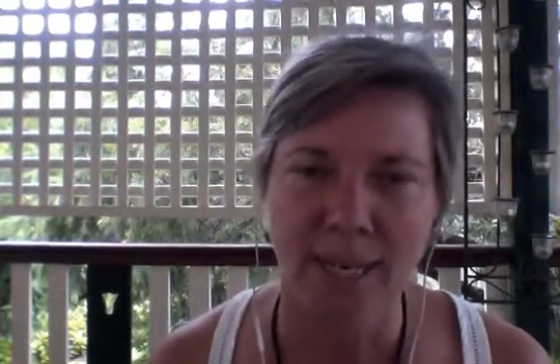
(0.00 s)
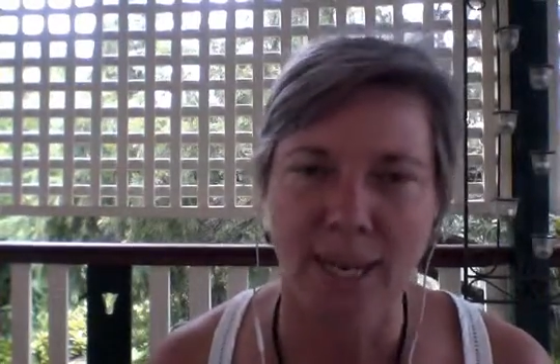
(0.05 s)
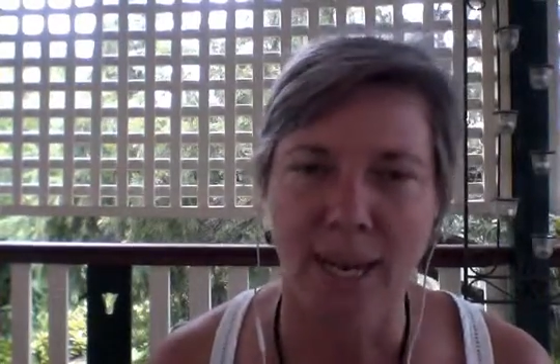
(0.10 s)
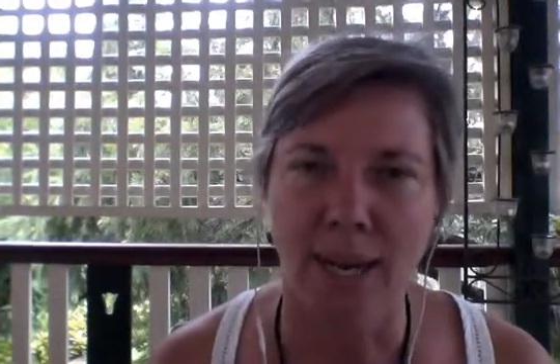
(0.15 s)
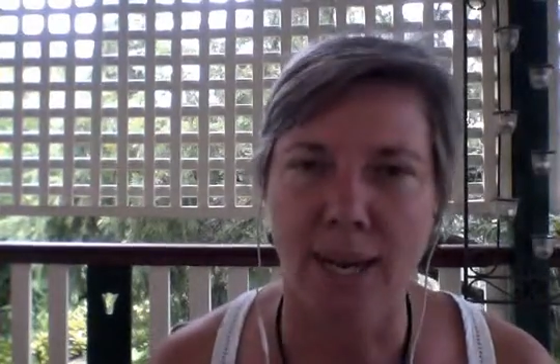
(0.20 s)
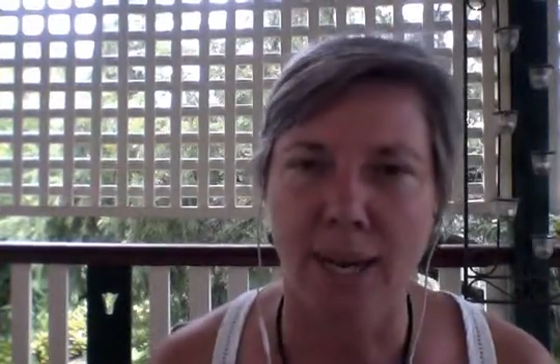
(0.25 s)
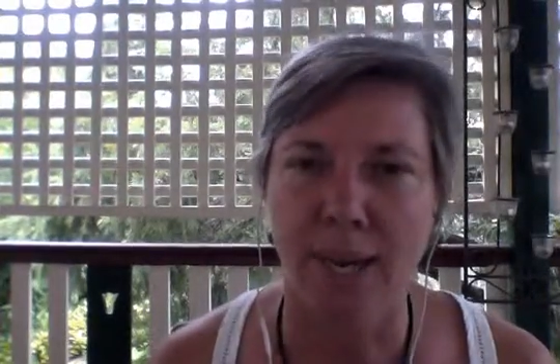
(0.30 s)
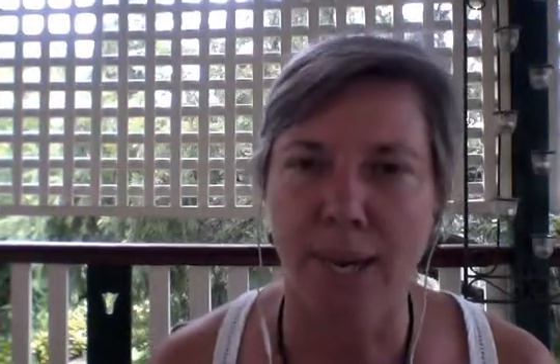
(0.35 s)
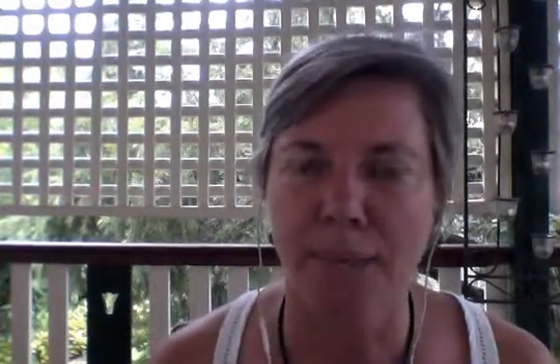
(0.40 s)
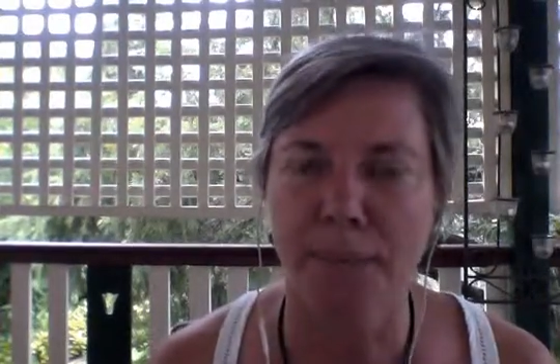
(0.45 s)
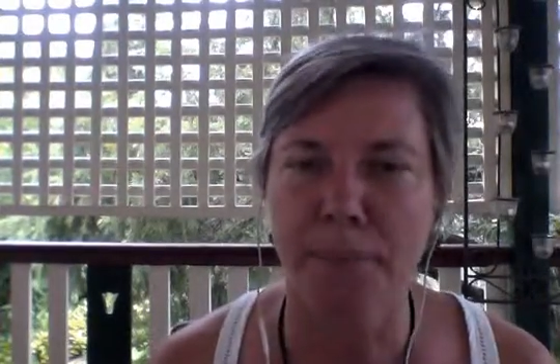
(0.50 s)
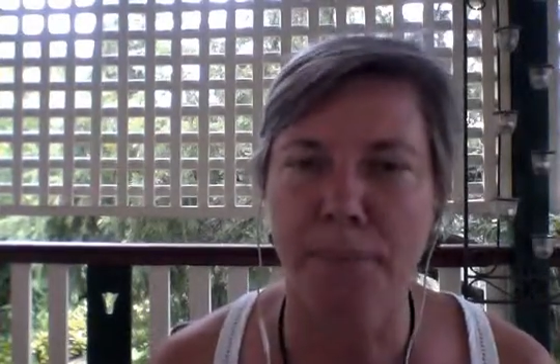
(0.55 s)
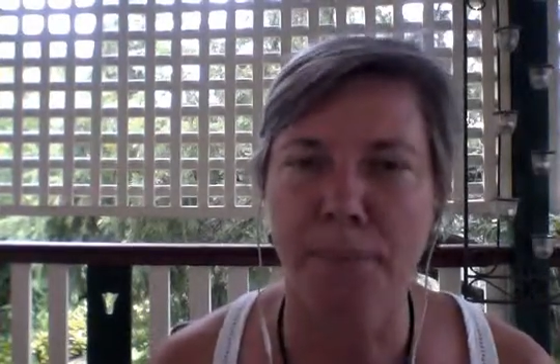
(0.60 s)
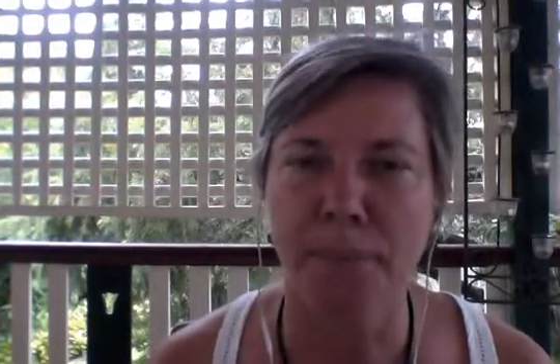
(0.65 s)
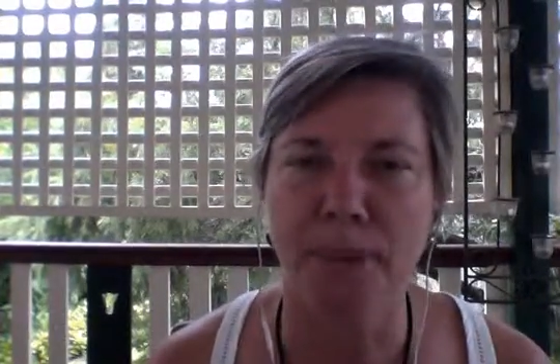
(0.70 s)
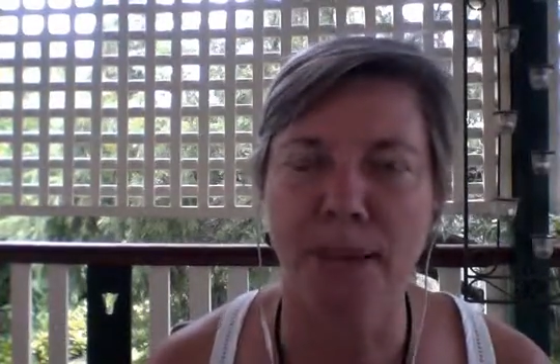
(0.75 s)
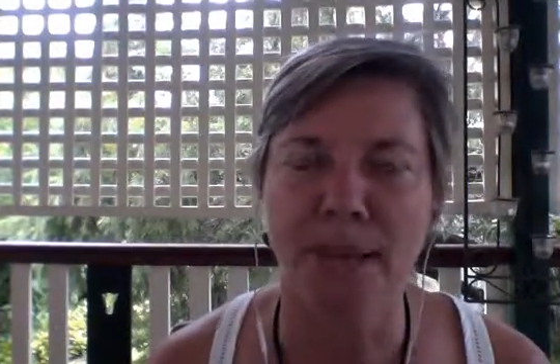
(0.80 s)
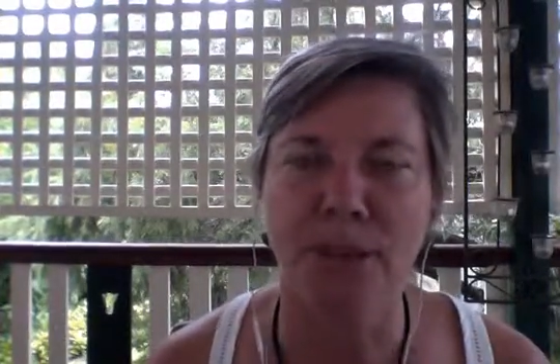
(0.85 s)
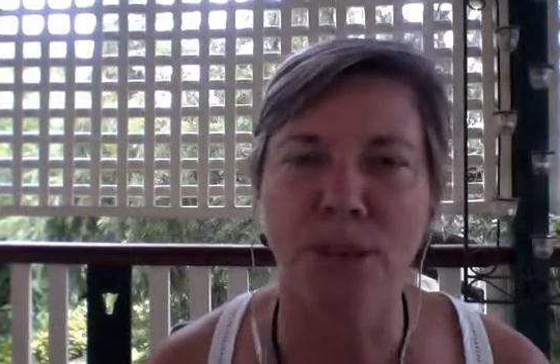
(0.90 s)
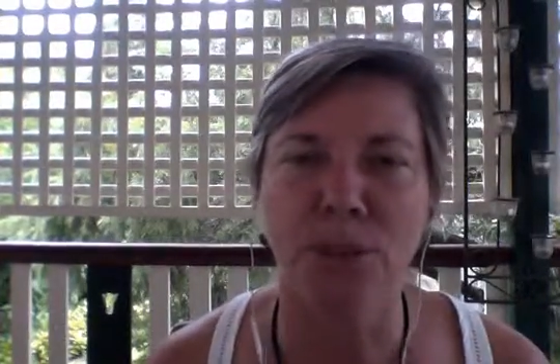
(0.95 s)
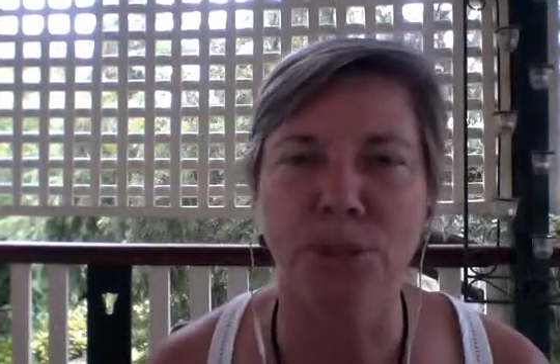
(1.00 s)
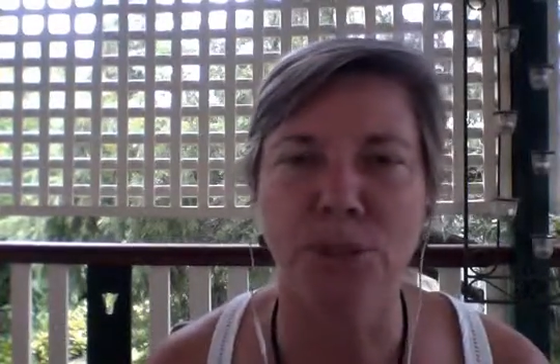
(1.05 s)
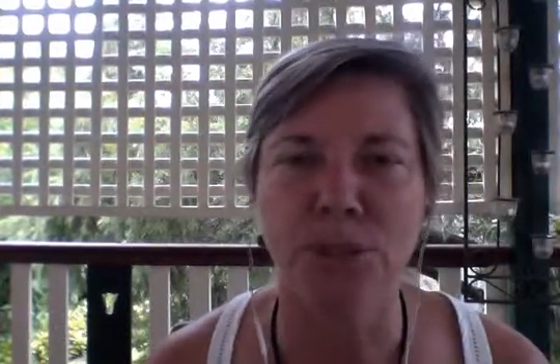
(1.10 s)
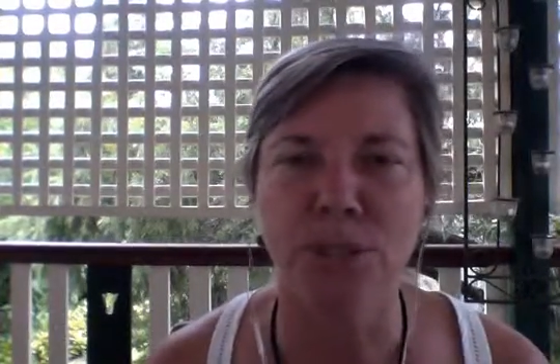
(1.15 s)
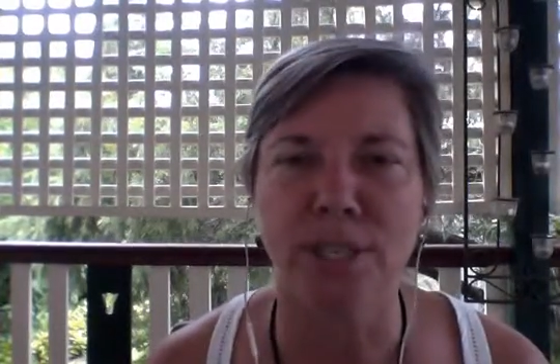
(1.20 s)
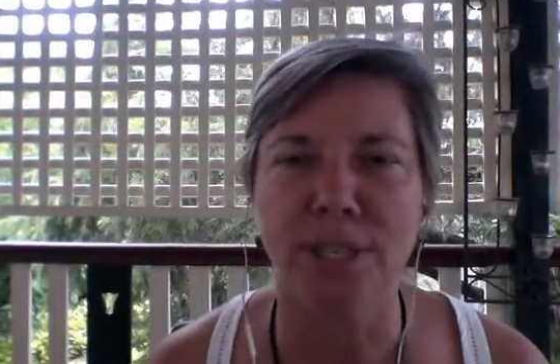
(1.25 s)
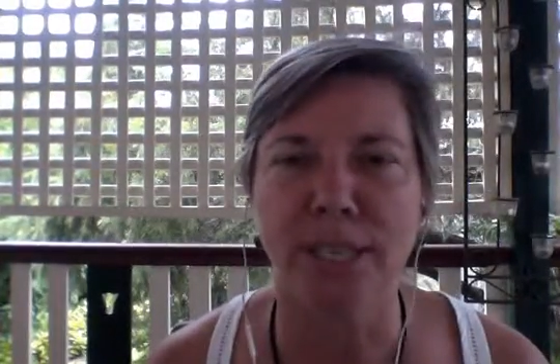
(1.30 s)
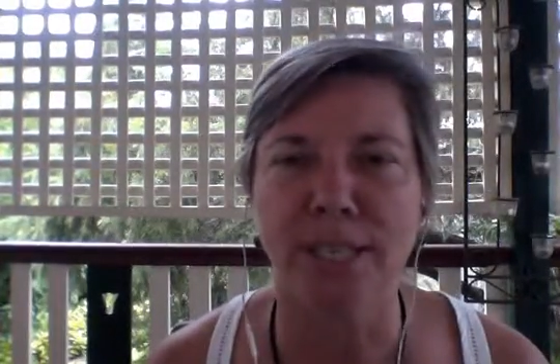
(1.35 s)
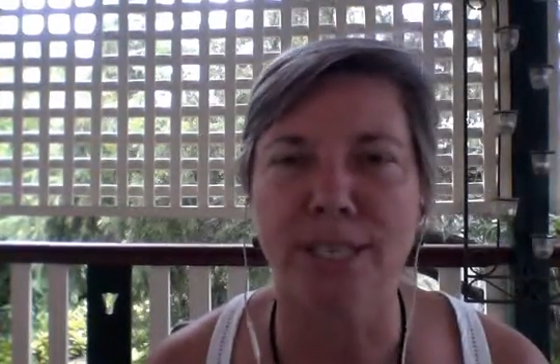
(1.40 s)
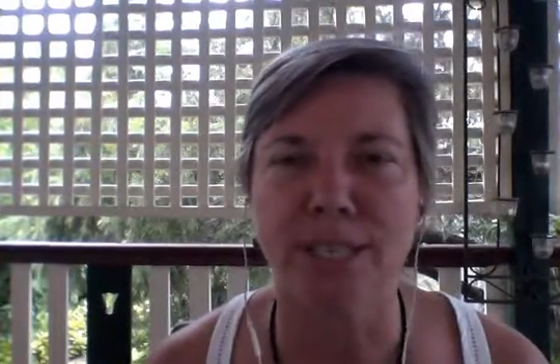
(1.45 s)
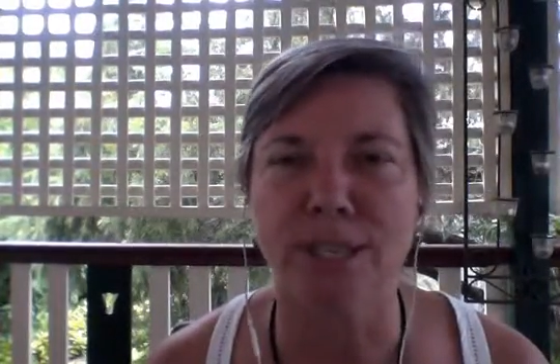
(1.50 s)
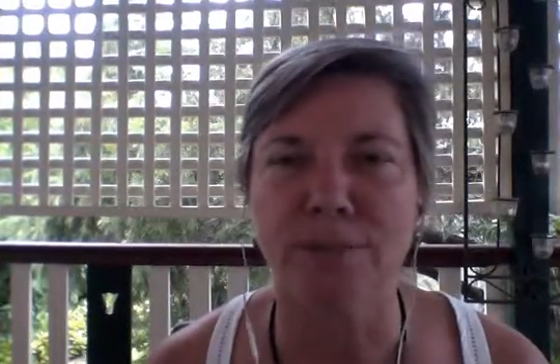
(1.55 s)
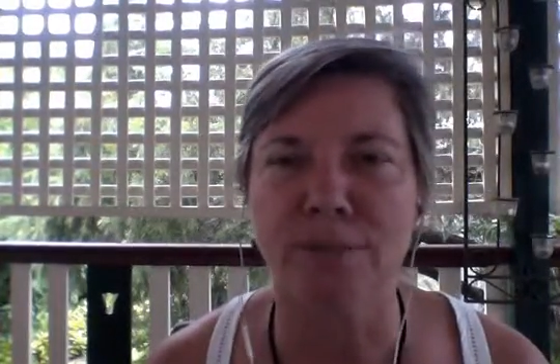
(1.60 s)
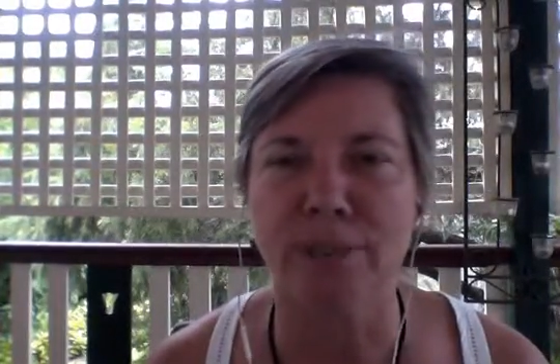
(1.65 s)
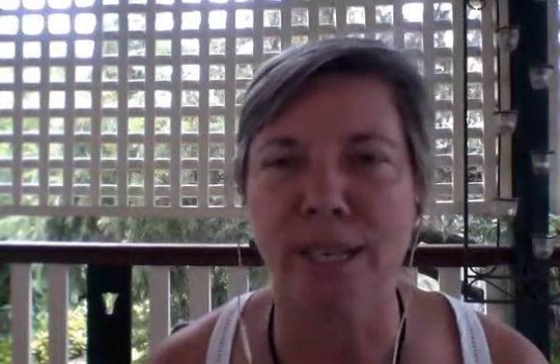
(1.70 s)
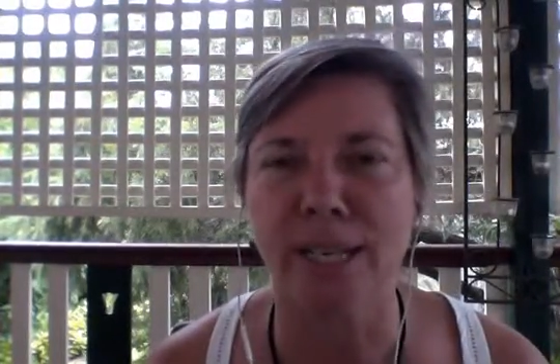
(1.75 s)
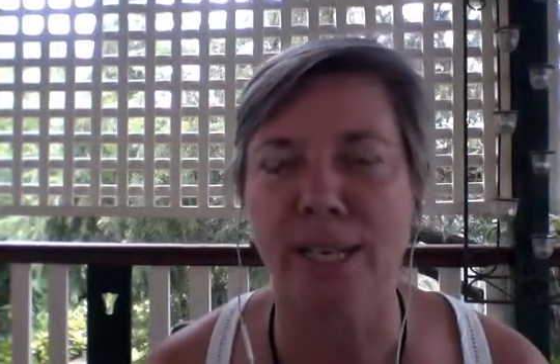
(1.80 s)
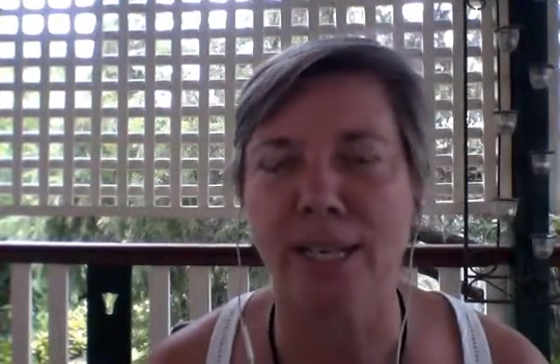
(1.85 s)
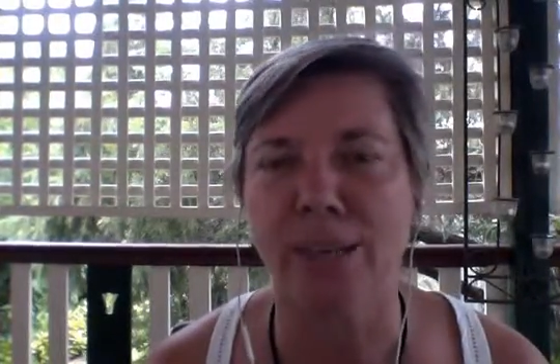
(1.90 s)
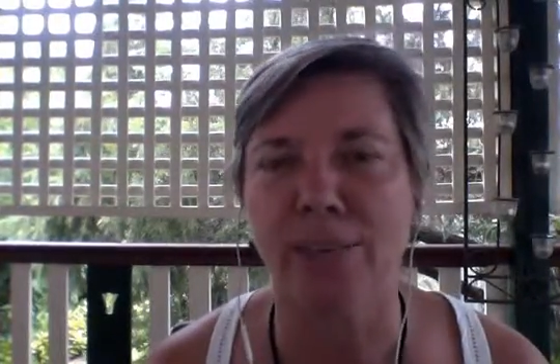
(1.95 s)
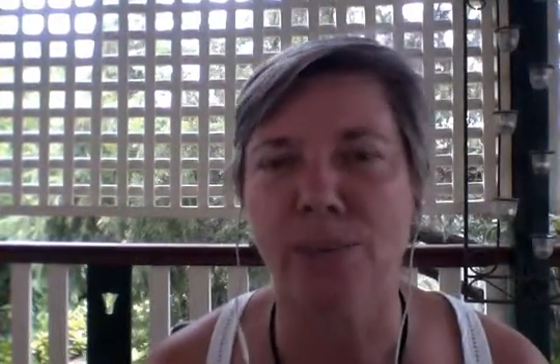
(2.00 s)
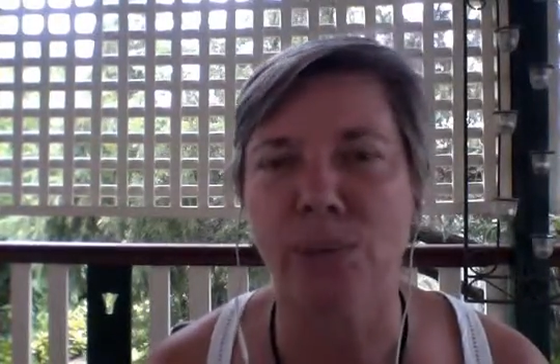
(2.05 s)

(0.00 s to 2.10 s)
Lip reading: And I'll do the next reading,